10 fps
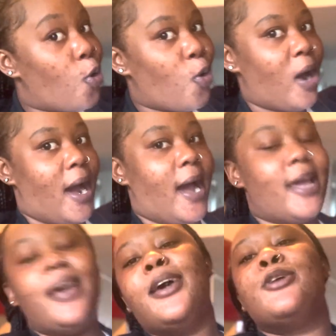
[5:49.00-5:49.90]

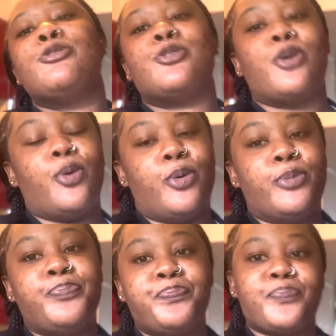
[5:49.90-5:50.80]
high. So
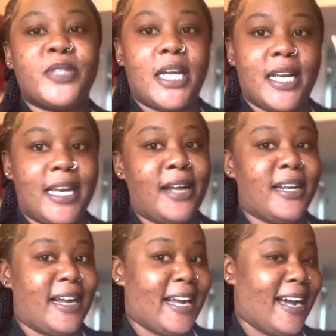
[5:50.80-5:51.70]
now that
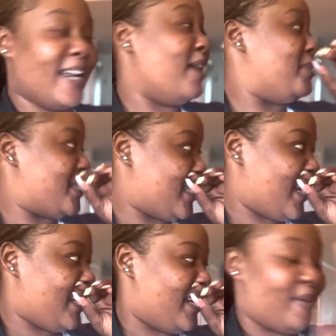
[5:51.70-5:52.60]
I got it, I'm
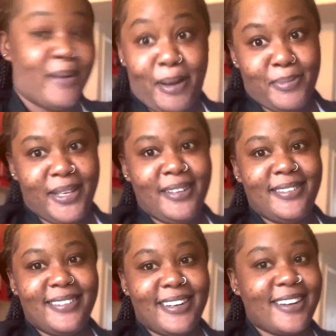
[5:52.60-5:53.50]
excited. I'm happy
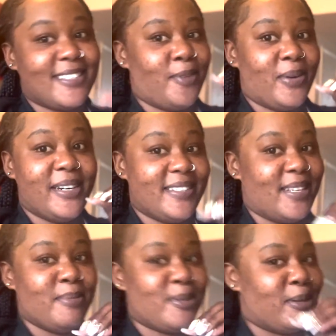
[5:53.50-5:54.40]
because I wanted the
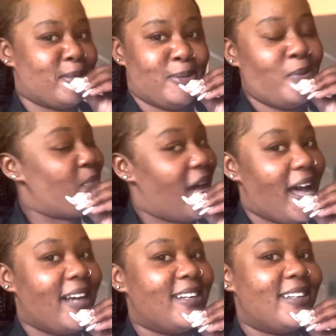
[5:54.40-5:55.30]
Samsung so bad.